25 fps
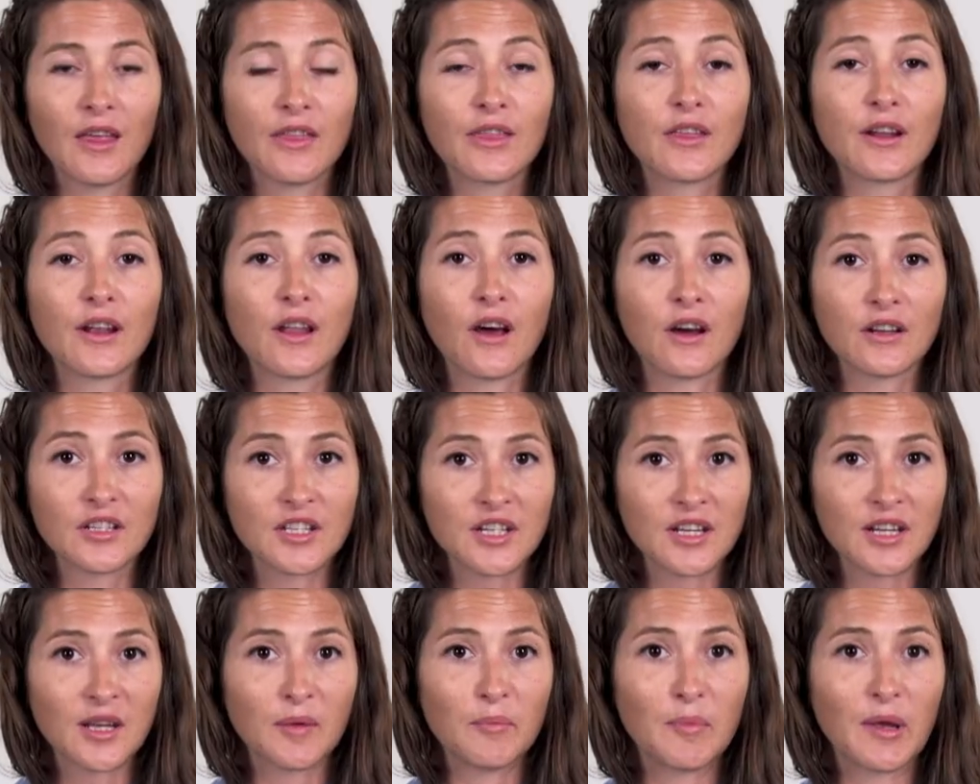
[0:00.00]
The
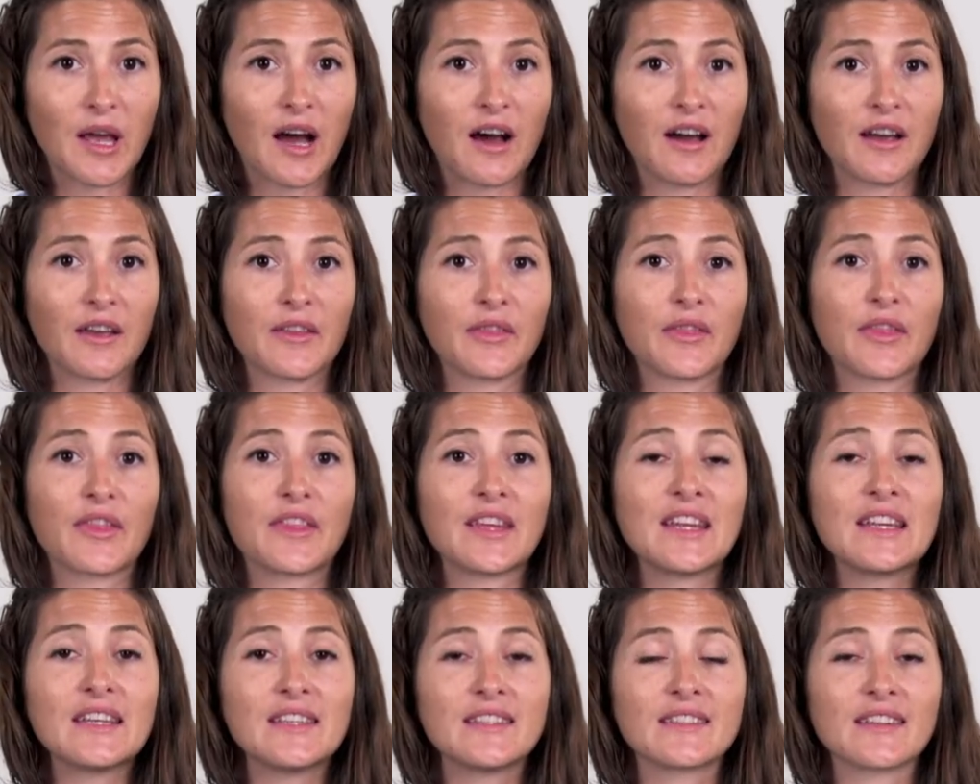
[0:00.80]
logic behind
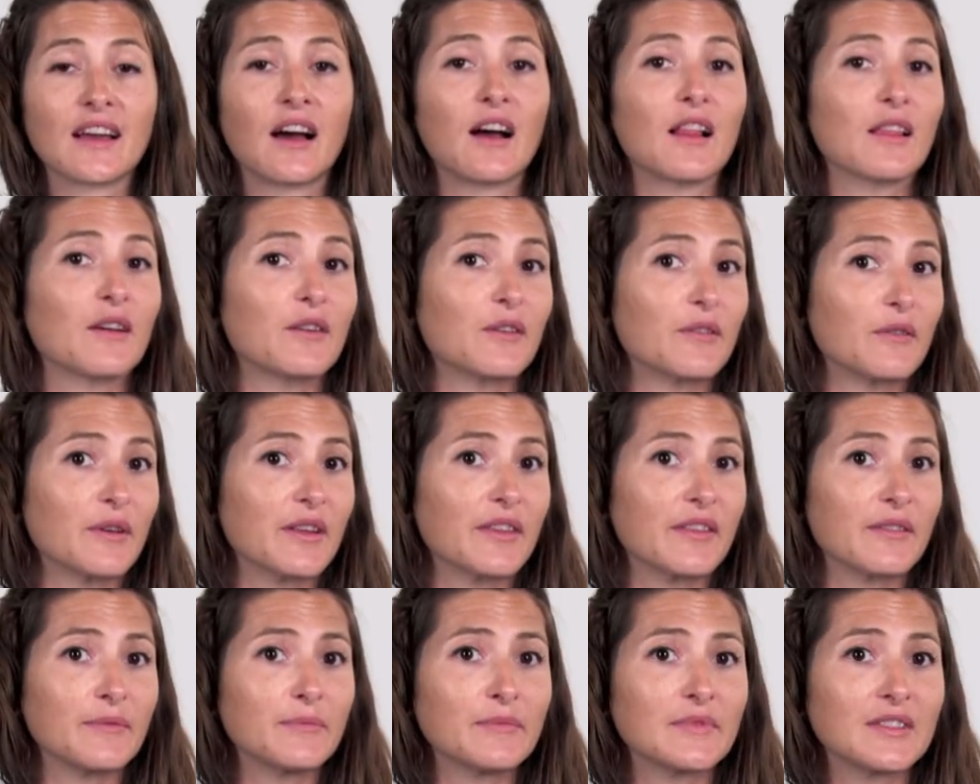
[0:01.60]
these
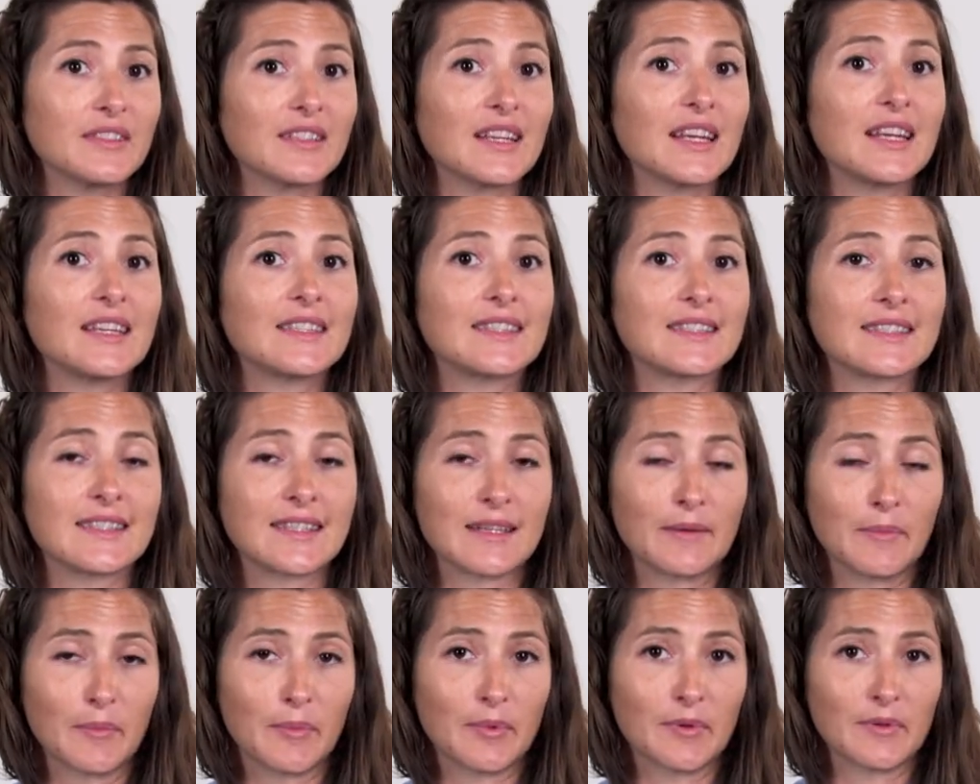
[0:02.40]
algorithms is
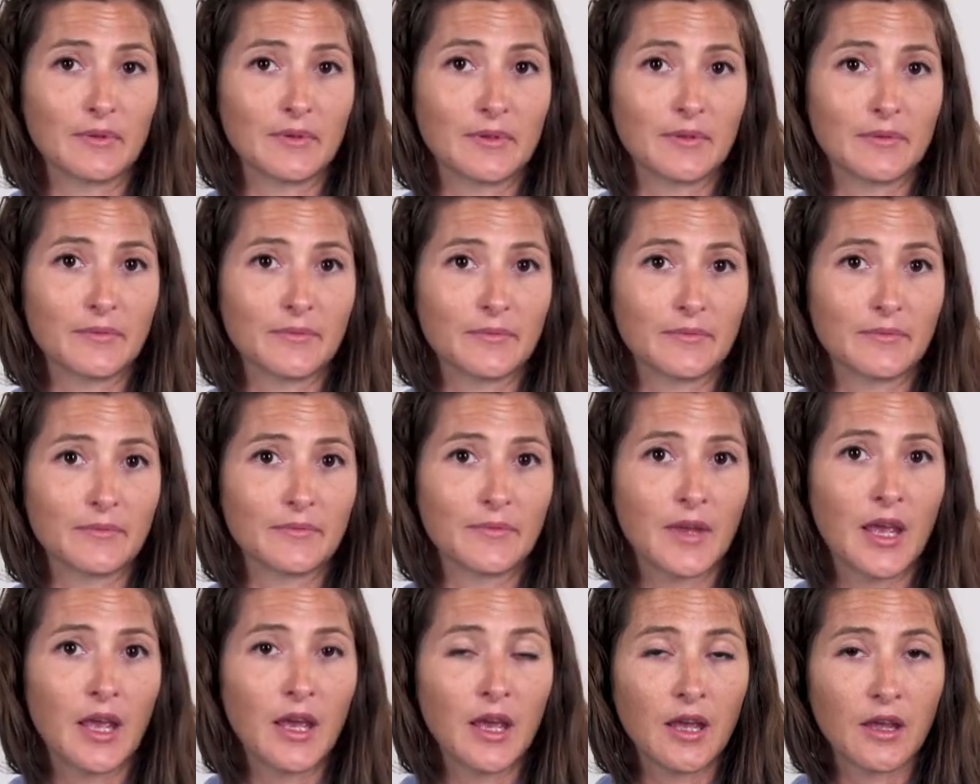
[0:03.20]
simple.
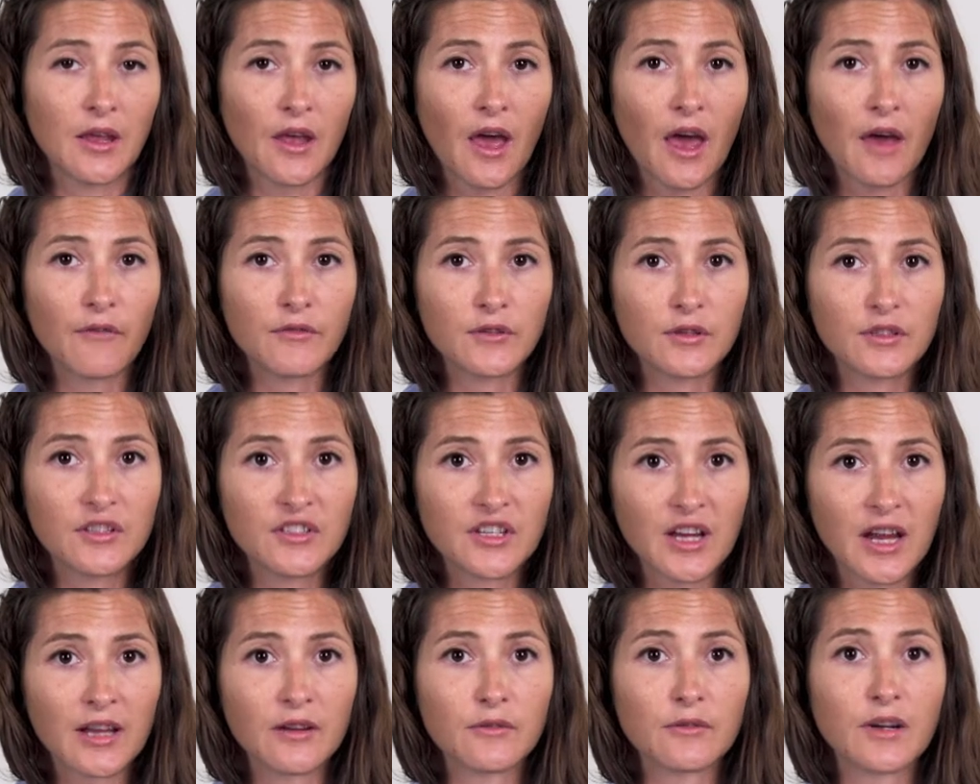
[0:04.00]
You have to
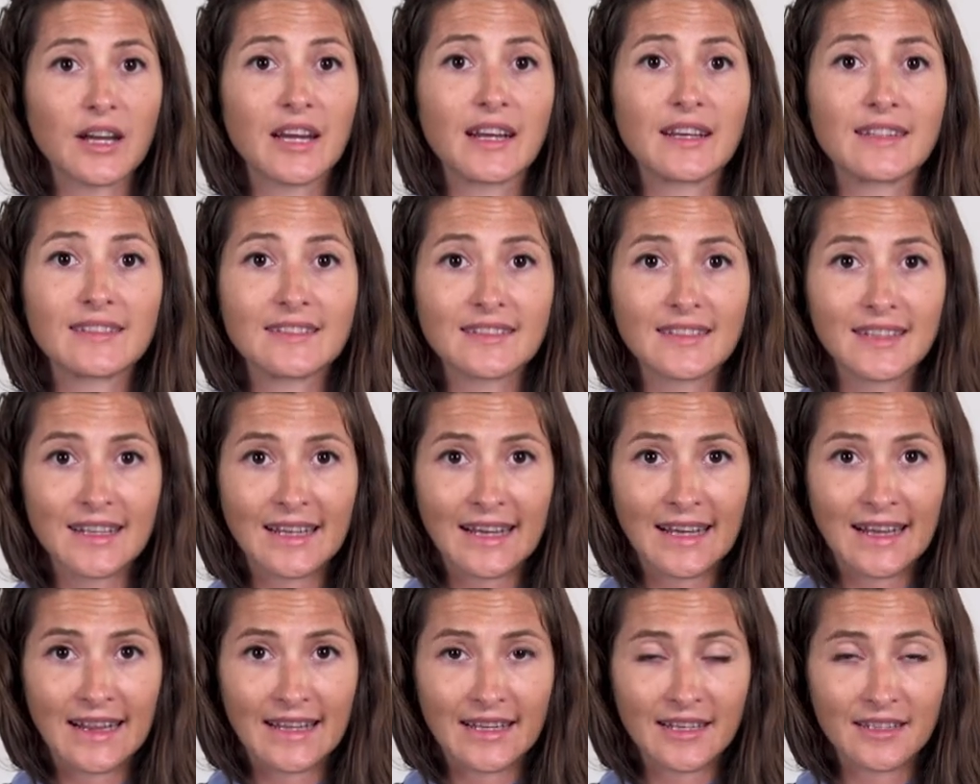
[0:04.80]
generate
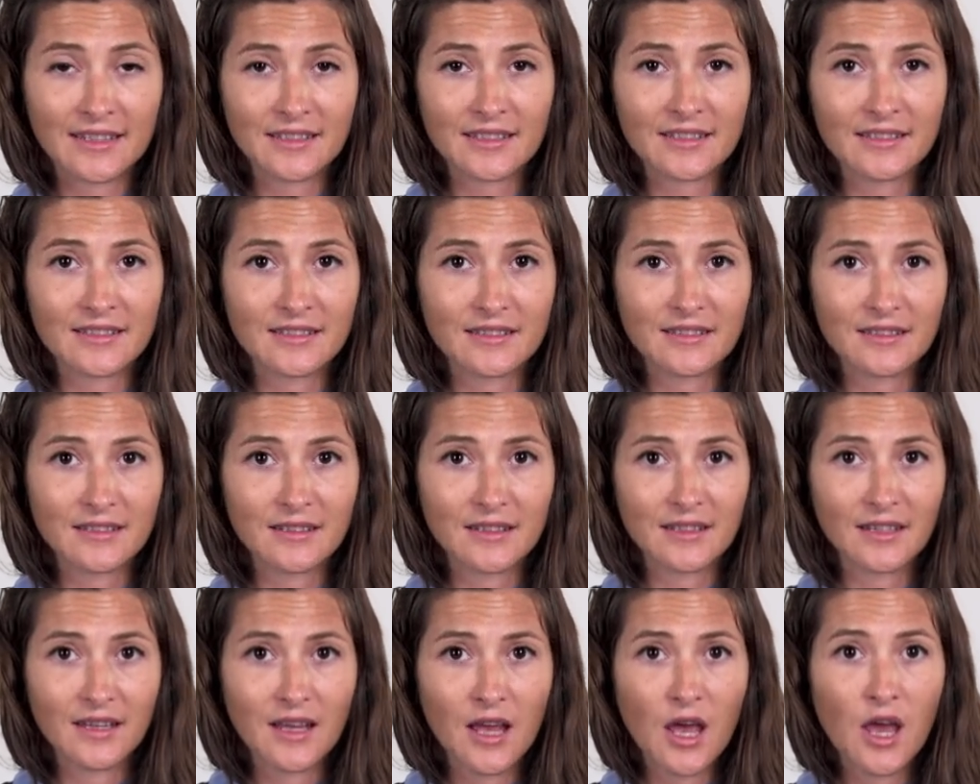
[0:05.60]
clicks.
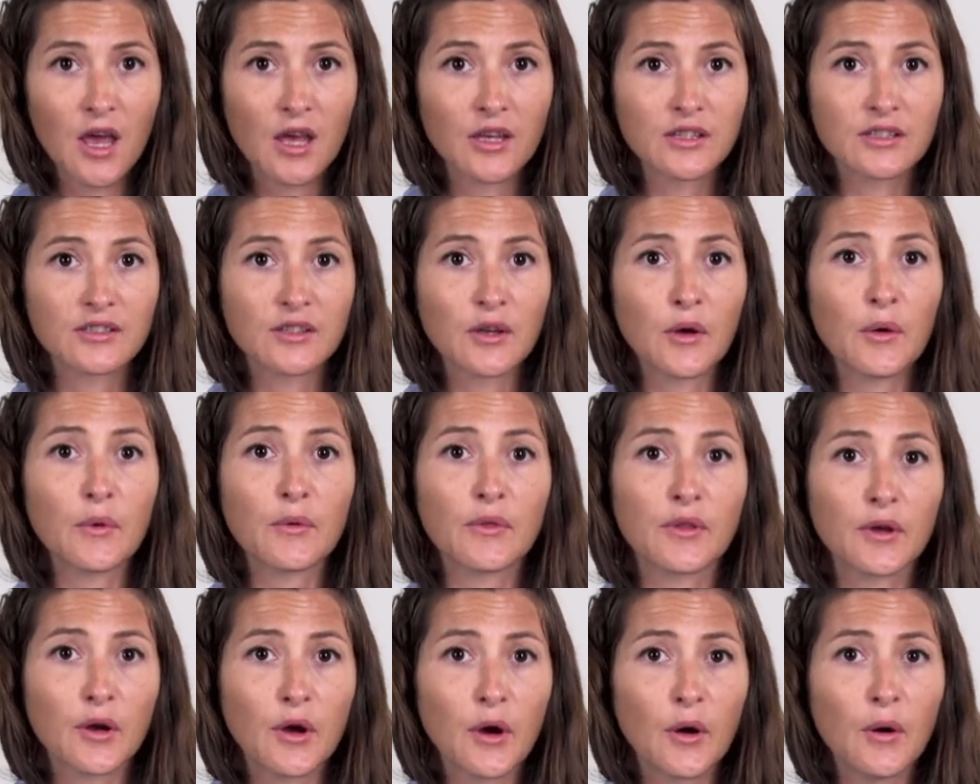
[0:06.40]
So
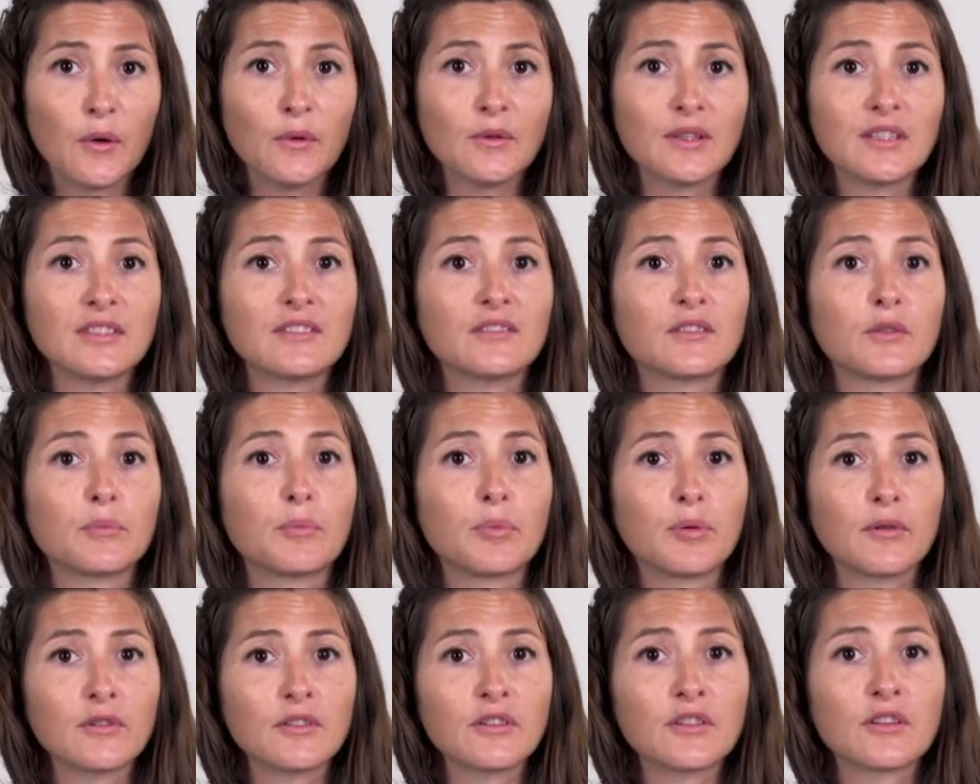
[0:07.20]
the goal is to
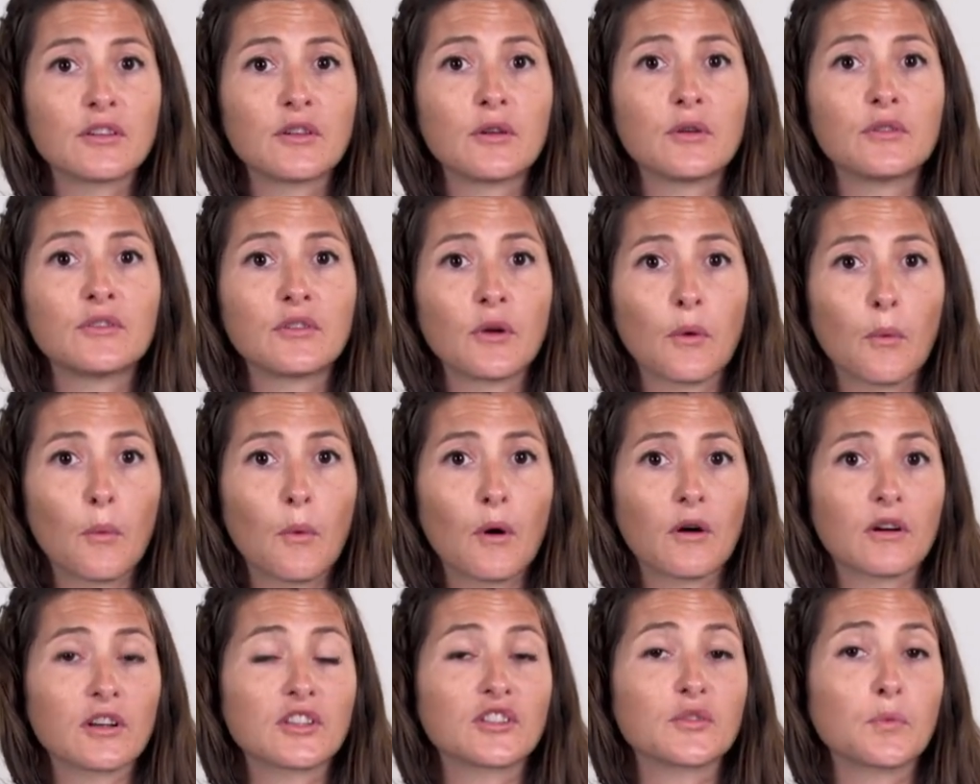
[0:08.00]
push you
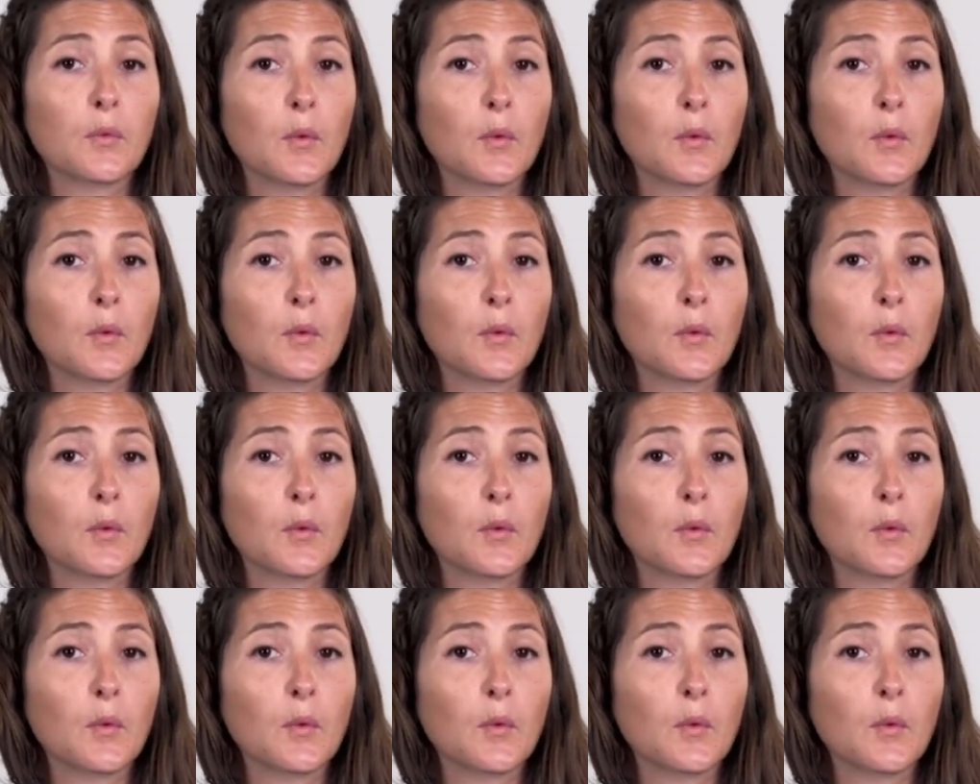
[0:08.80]
towards